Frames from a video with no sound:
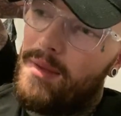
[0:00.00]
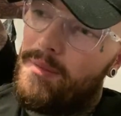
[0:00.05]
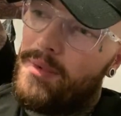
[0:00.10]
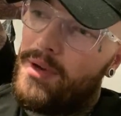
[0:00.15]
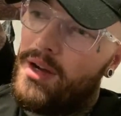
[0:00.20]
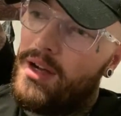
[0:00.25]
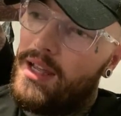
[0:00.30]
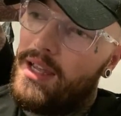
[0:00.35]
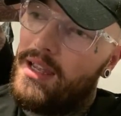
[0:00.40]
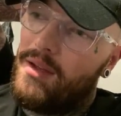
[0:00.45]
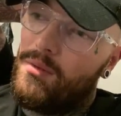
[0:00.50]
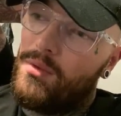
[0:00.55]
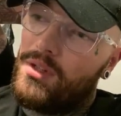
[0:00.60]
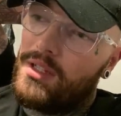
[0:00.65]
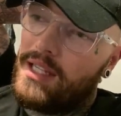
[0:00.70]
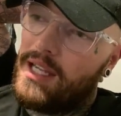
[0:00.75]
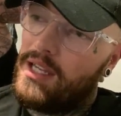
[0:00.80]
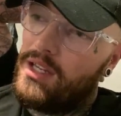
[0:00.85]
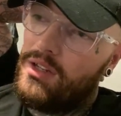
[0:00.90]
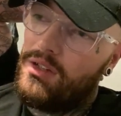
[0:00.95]
But it would
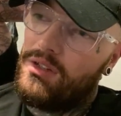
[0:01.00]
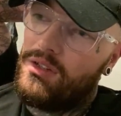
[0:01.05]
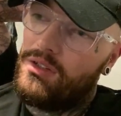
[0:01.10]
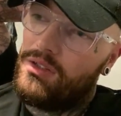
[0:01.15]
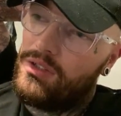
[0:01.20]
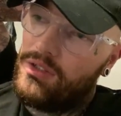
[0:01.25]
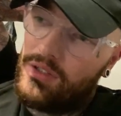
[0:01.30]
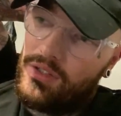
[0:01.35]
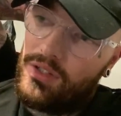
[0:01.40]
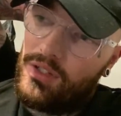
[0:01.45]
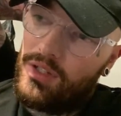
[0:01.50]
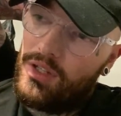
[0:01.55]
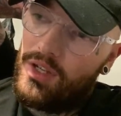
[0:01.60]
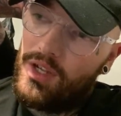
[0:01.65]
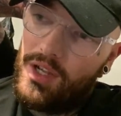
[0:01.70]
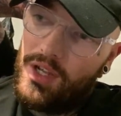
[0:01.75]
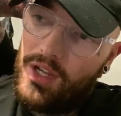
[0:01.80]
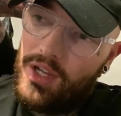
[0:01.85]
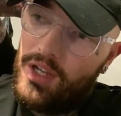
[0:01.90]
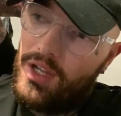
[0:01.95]
get you used to,
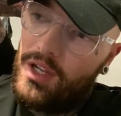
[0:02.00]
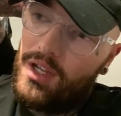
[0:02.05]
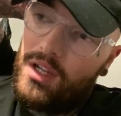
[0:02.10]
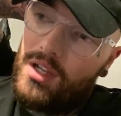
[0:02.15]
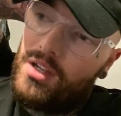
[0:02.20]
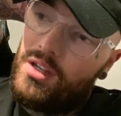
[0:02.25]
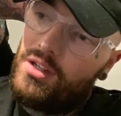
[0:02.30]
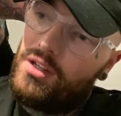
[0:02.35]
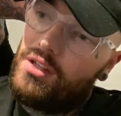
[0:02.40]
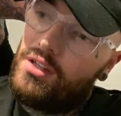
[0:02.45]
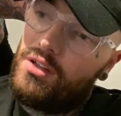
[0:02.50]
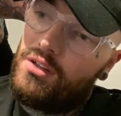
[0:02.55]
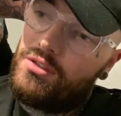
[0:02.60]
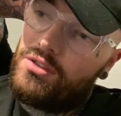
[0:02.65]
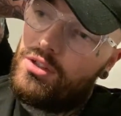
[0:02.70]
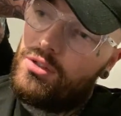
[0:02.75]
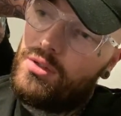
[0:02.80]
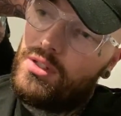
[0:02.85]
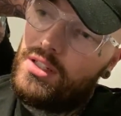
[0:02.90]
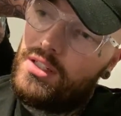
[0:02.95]

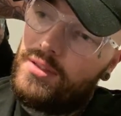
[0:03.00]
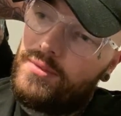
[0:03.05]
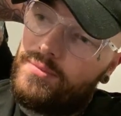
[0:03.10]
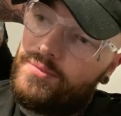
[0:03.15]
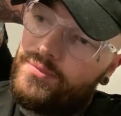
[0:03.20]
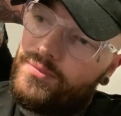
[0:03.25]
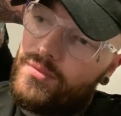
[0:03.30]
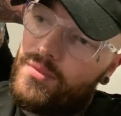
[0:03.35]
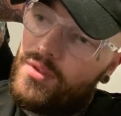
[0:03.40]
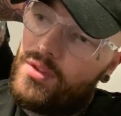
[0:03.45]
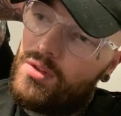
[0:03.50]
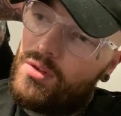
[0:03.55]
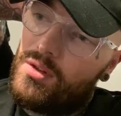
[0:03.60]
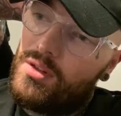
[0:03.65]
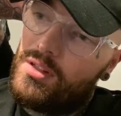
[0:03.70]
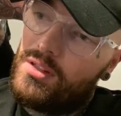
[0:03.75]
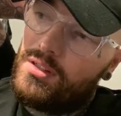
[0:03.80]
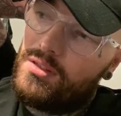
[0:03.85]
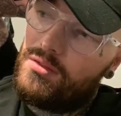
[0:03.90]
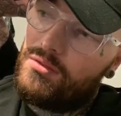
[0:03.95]
doing
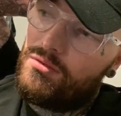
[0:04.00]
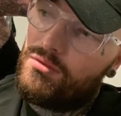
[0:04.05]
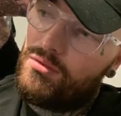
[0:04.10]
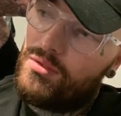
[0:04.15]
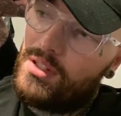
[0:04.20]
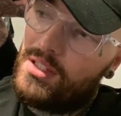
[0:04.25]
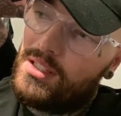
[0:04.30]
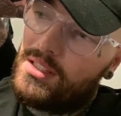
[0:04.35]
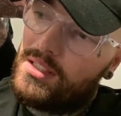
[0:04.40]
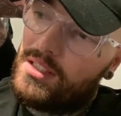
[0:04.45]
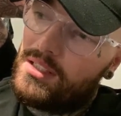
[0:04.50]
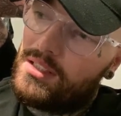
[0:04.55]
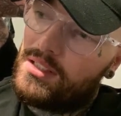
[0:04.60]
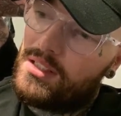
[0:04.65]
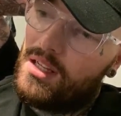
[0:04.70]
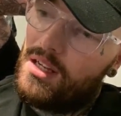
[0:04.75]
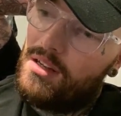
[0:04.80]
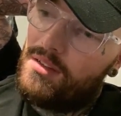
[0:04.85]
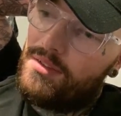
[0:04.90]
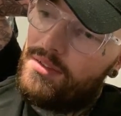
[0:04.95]
realistic
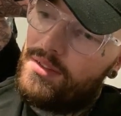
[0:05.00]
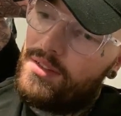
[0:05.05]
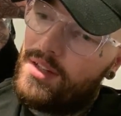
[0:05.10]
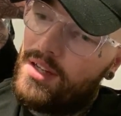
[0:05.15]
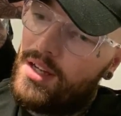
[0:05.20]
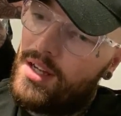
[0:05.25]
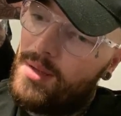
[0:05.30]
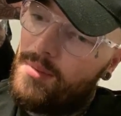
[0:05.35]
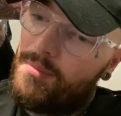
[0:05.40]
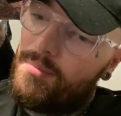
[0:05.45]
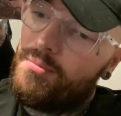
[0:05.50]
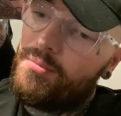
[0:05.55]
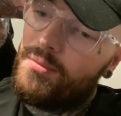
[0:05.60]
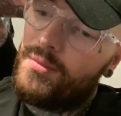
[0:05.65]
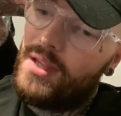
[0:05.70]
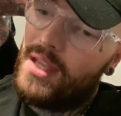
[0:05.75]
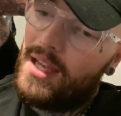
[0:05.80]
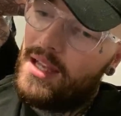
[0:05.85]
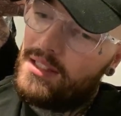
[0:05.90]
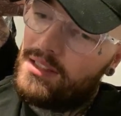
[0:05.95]
stuff.
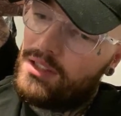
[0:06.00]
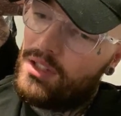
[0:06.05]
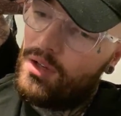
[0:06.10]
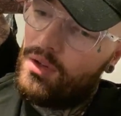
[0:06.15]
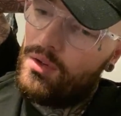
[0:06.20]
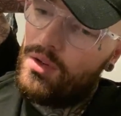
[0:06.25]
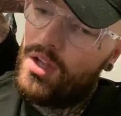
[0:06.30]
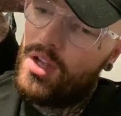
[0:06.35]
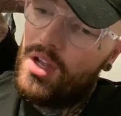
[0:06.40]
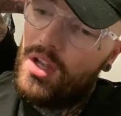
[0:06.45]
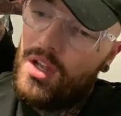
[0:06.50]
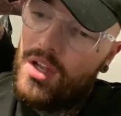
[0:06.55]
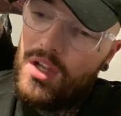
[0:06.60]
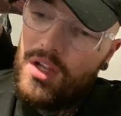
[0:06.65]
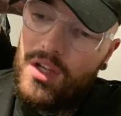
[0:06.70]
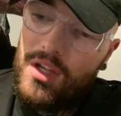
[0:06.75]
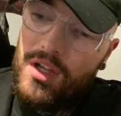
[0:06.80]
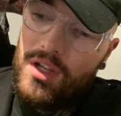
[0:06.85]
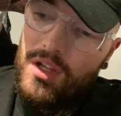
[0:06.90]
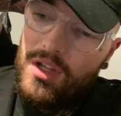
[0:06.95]
Yeah, so
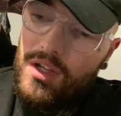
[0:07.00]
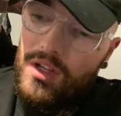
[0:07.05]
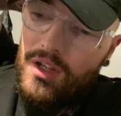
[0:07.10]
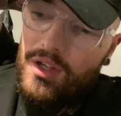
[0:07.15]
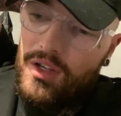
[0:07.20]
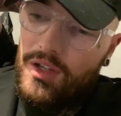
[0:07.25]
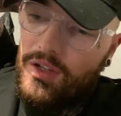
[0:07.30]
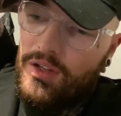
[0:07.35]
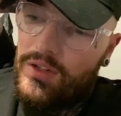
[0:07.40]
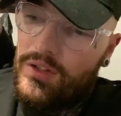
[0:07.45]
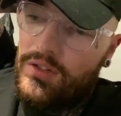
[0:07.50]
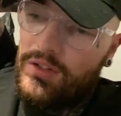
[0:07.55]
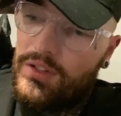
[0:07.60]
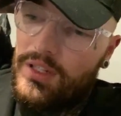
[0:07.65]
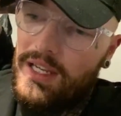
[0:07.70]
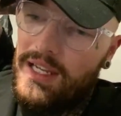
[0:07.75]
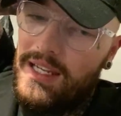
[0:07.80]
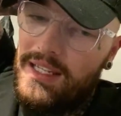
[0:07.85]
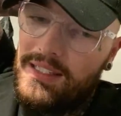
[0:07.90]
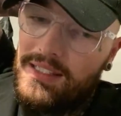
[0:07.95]

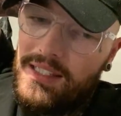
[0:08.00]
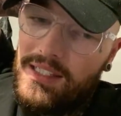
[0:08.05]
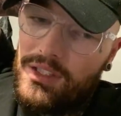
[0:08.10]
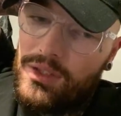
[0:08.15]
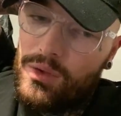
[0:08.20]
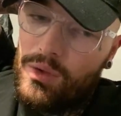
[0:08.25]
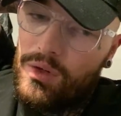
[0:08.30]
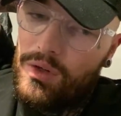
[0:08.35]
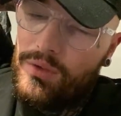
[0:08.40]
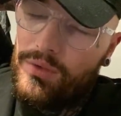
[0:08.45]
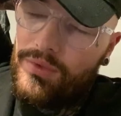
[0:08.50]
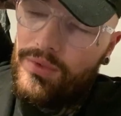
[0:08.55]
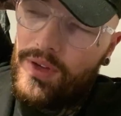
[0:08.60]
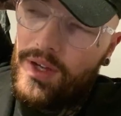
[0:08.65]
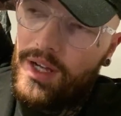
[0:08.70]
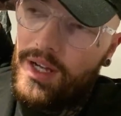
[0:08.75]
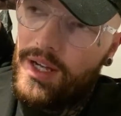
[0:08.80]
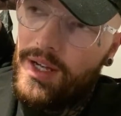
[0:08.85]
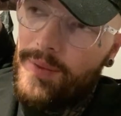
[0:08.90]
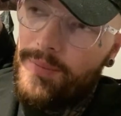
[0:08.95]
easy sort of
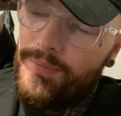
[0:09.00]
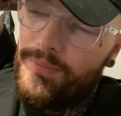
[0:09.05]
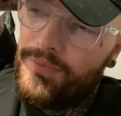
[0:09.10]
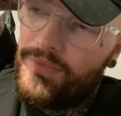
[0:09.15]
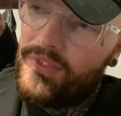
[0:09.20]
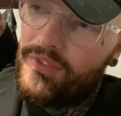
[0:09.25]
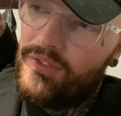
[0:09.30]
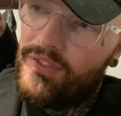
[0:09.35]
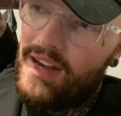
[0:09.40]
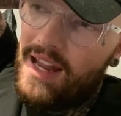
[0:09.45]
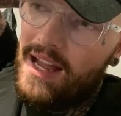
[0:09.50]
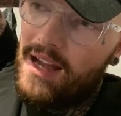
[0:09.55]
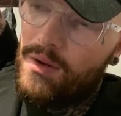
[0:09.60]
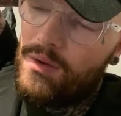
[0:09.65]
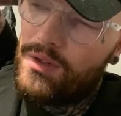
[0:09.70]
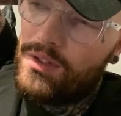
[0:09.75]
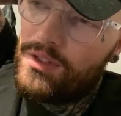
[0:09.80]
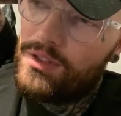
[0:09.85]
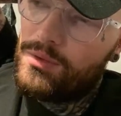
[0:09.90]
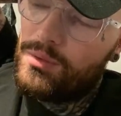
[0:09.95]

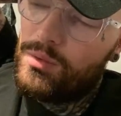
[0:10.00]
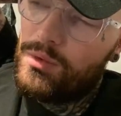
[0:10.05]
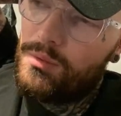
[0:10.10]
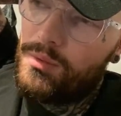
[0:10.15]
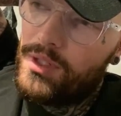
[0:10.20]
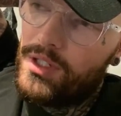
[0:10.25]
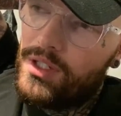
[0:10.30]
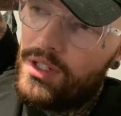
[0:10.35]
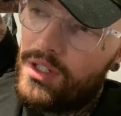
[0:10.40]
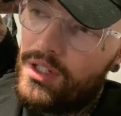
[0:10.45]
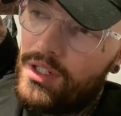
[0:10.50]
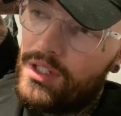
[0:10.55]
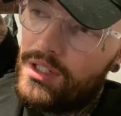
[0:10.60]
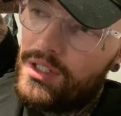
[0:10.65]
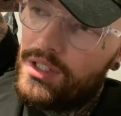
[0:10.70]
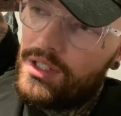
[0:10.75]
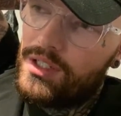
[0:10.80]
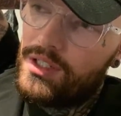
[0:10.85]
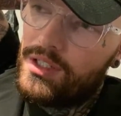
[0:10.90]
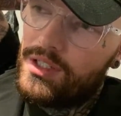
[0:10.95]
flowers would be good.